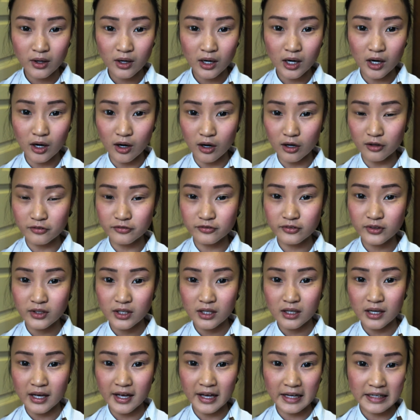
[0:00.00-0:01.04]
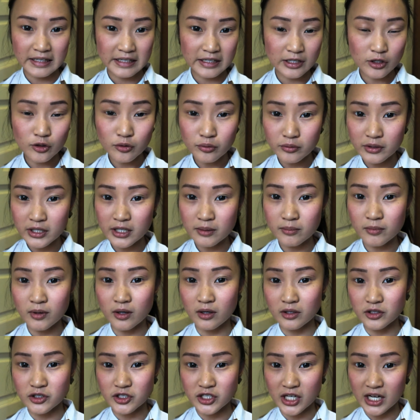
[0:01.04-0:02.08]
of any cream
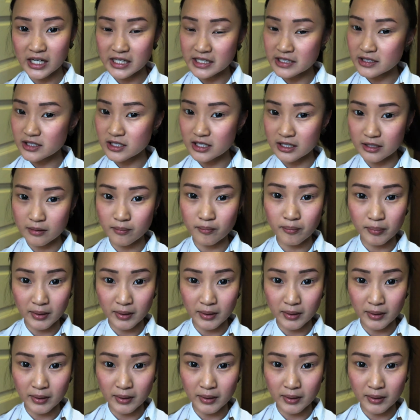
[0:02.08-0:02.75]
or jelly tint